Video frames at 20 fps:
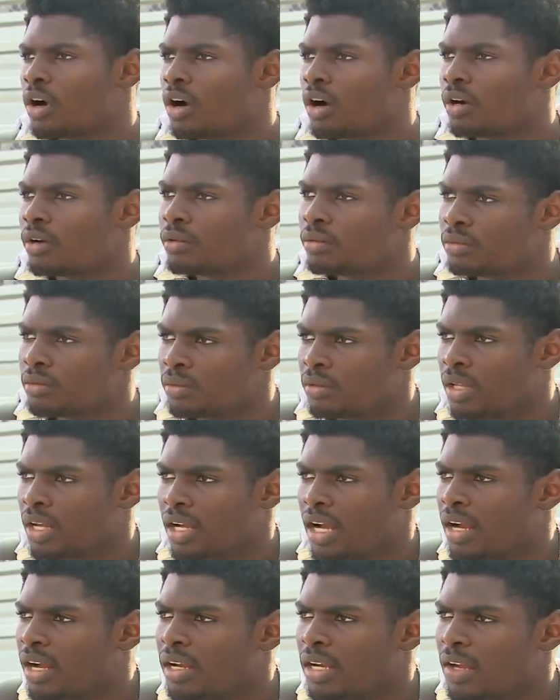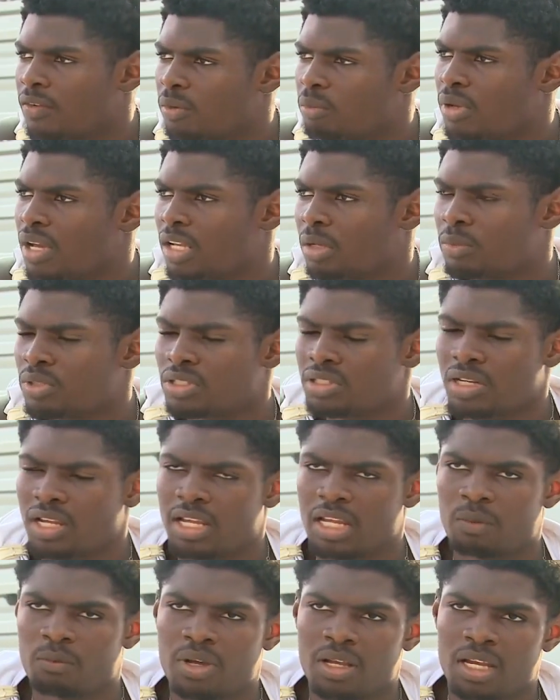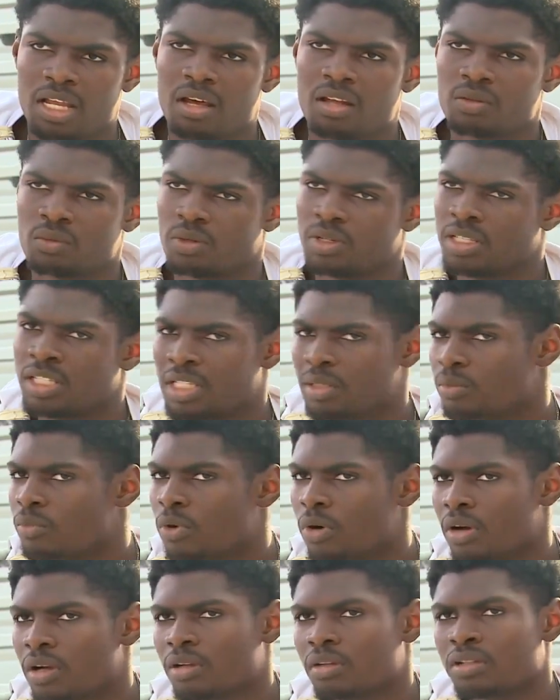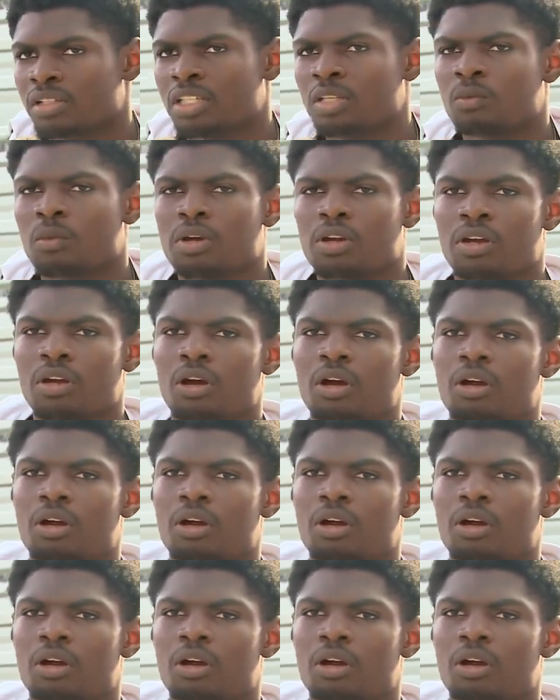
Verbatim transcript: hard, like I can never be at the position I am right now. I just want to keep going, keep working